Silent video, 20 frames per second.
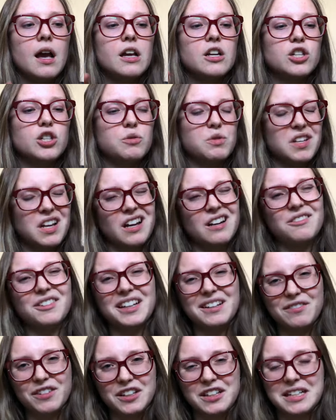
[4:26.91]
She was kind of like
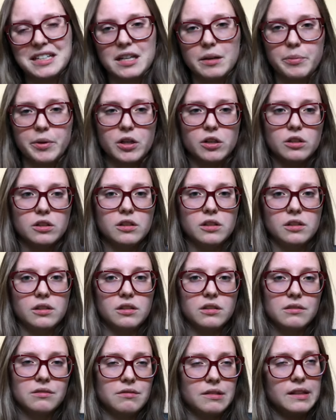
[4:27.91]
a very
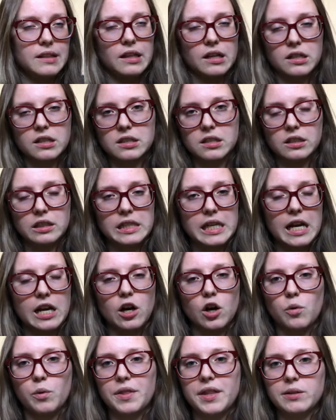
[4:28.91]
typical young adult
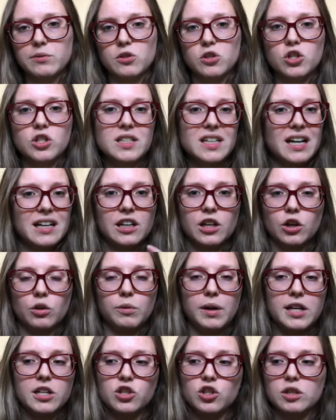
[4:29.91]
heroine that was just kind of
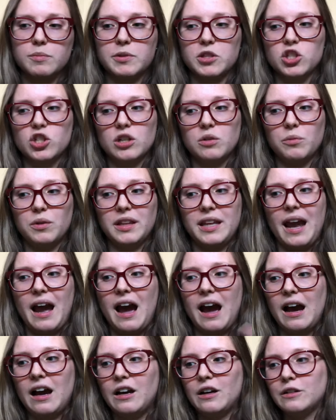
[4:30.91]
courageous, but she didn't really
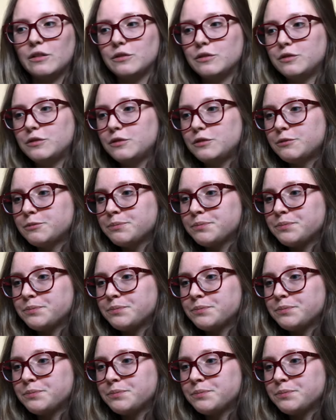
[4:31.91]
have